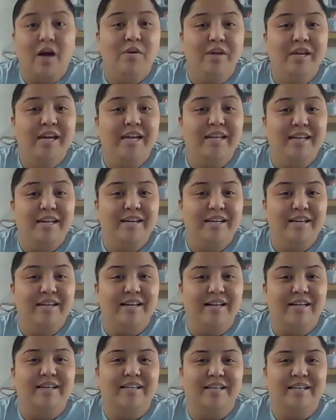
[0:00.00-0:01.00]
Oh
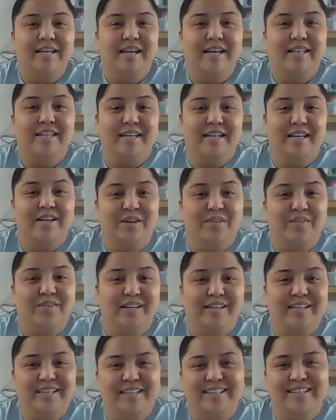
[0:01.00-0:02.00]
yeah, and let it go,
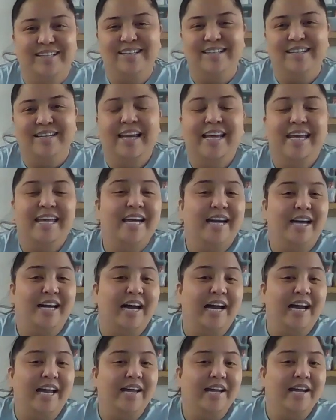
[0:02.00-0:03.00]
right?
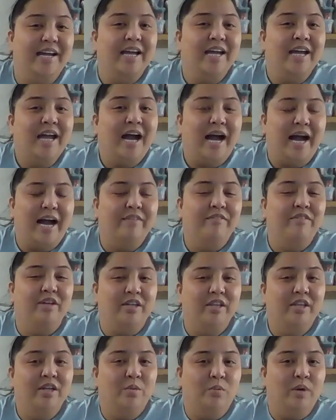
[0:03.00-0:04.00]
Yeah. I've
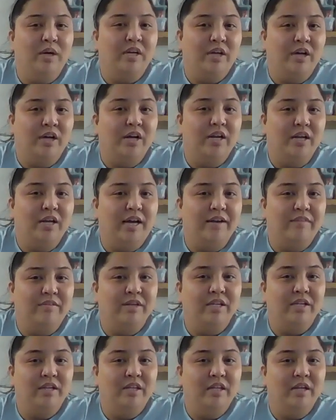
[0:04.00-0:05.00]
done the 100. I've
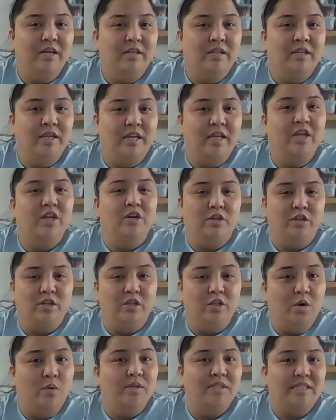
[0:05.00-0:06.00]
done the the
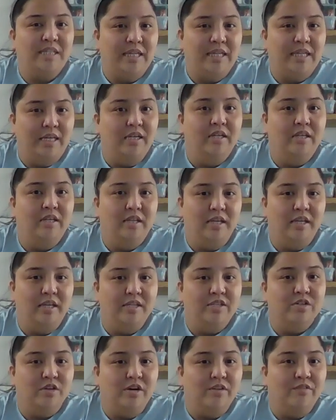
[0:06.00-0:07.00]
lowest heat
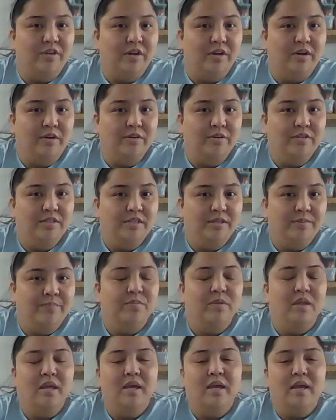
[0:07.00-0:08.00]
that your oven goes,
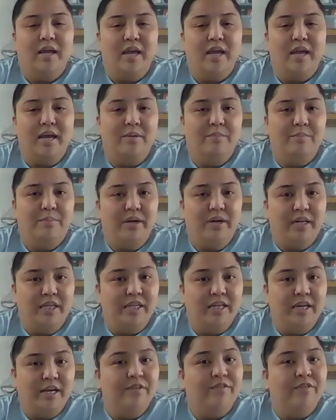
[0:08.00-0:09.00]
and put
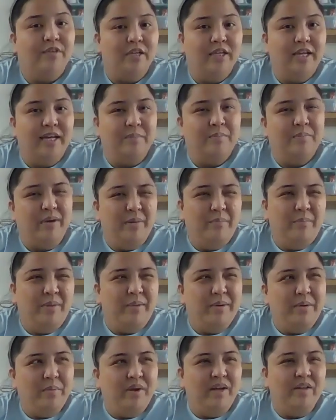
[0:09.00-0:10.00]
it there for like
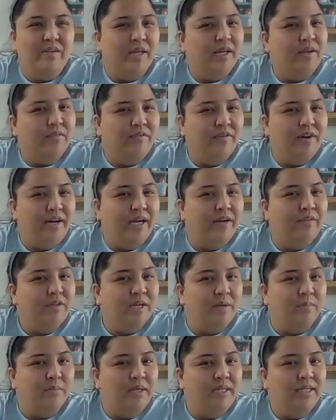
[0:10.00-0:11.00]
probably around like
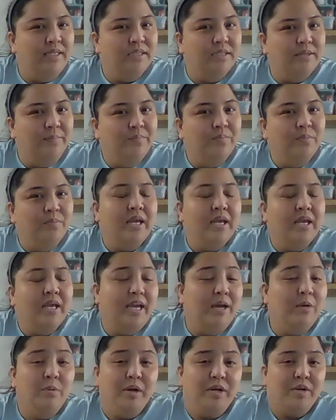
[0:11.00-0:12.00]
5-10 minutes.
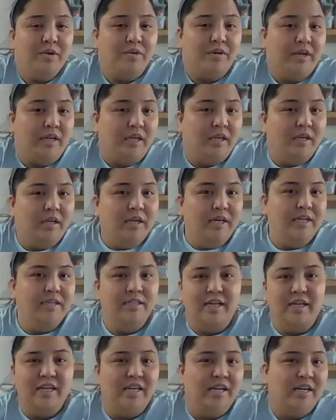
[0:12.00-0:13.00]
It worked great
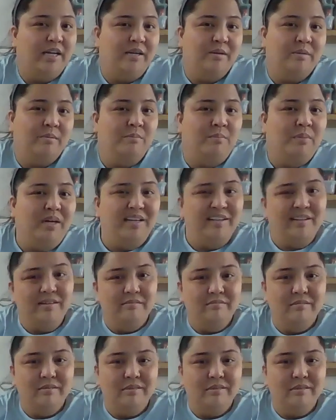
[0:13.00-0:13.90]
again, but